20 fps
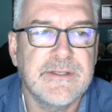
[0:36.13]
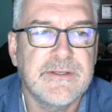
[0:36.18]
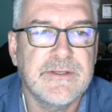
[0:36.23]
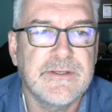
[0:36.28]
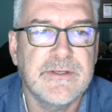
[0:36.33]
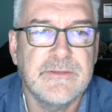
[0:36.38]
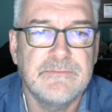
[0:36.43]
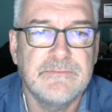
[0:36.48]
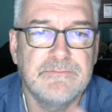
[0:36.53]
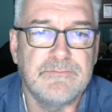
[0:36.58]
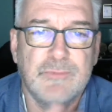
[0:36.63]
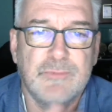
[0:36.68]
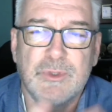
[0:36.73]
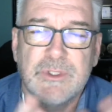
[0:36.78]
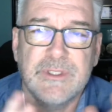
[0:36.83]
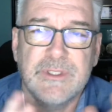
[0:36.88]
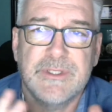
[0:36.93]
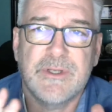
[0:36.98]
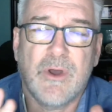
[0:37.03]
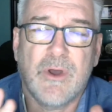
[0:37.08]

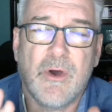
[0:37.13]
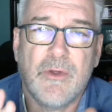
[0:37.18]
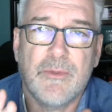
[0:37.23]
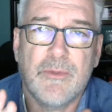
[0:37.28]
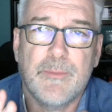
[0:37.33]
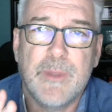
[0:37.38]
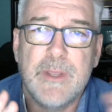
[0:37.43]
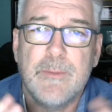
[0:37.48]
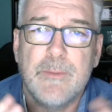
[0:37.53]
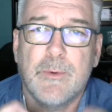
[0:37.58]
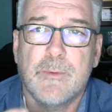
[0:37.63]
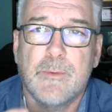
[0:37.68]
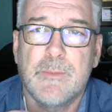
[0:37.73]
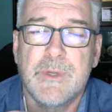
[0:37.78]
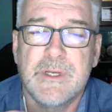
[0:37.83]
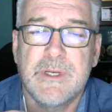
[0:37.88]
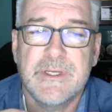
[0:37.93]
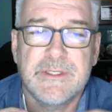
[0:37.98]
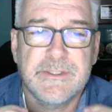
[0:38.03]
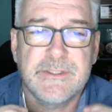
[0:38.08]
to all the people, but
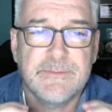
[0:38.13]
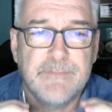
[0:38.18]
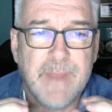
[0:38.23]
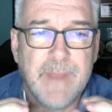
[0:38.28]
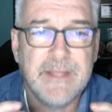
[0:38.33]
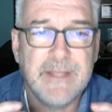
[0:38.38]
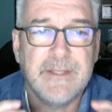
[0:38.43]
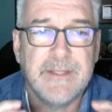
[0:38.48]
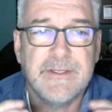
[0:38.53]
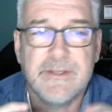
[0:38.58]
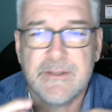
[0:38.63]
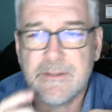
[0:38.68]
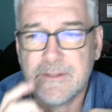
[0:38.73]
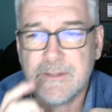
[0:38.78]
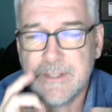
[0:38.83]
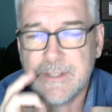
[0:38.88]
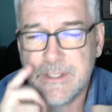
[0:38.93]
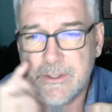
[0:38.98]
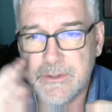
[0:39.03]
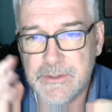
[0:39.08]
it's mainly to the
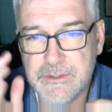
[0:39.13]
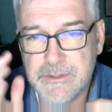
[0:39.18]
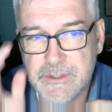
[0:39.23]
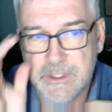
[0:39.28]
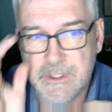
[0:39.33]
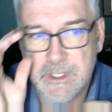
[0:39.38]
leaders